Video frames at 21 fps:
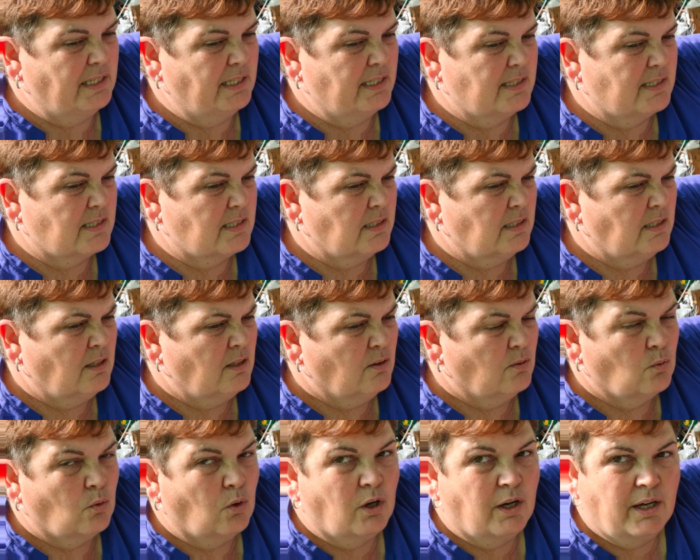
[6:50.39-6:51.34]
it's
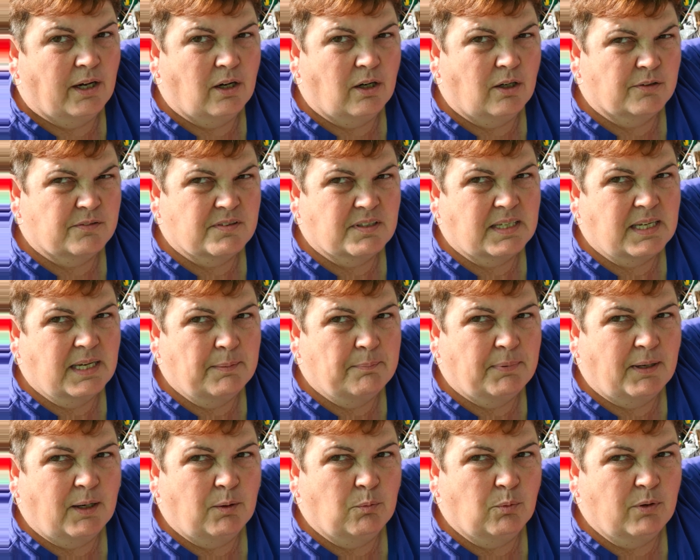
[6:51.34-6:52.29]
quite hard to keep
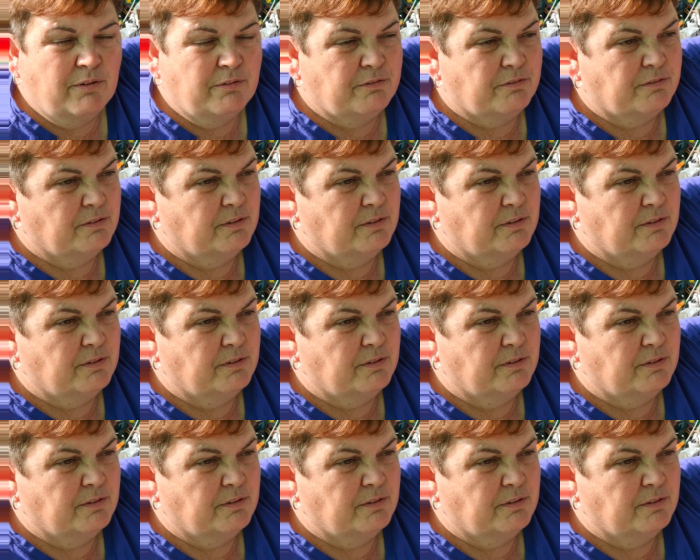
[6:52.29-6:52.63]
up with,